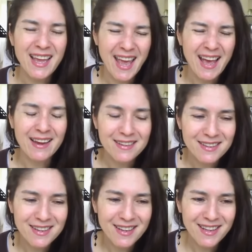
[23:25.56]
I
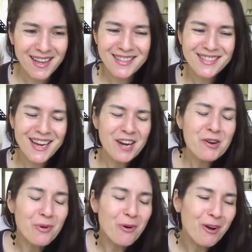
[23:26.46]
can. It's
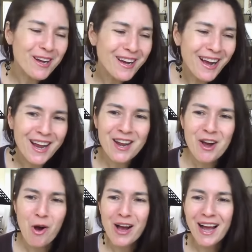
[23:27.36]
terrible. I
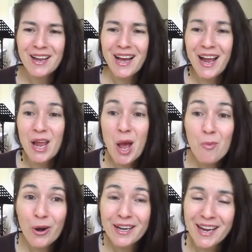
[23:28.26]
know. I
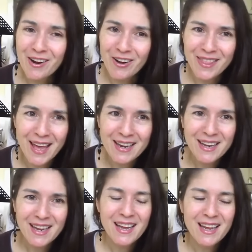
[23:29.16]
am working on
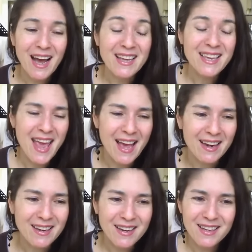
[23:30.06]
that. I
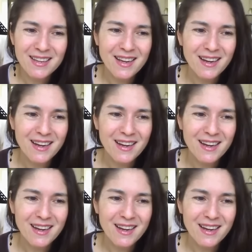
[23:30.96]
can.